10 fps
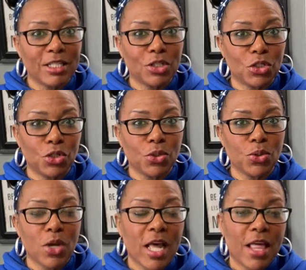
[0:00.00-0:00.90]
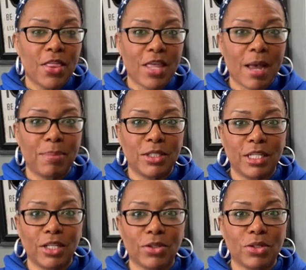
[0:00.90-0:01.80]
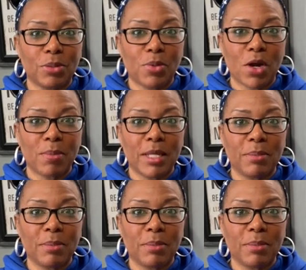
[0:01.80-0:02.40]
it to that particular department.